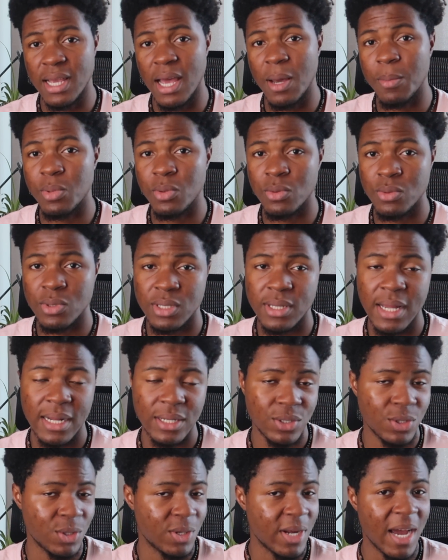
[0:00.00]
happens
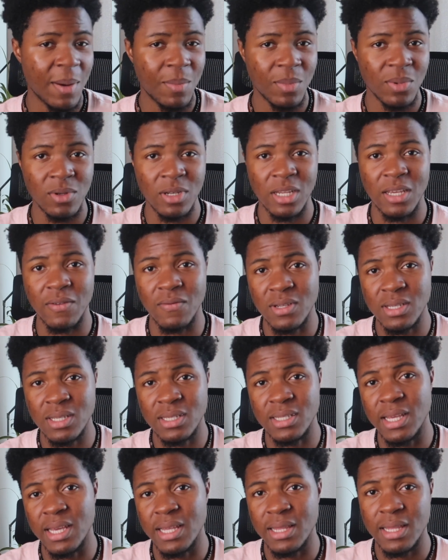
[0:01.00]
that should happen if this
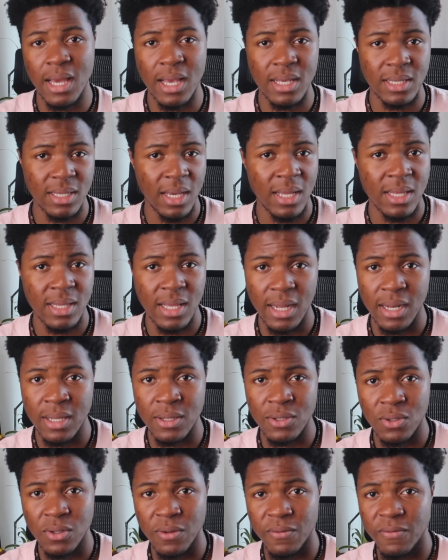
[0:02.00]
data is entered
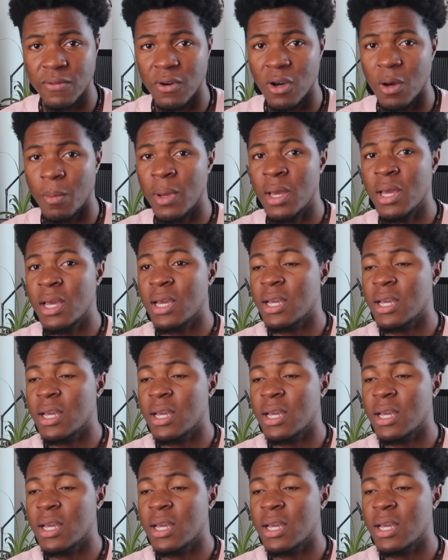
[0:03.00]
into the form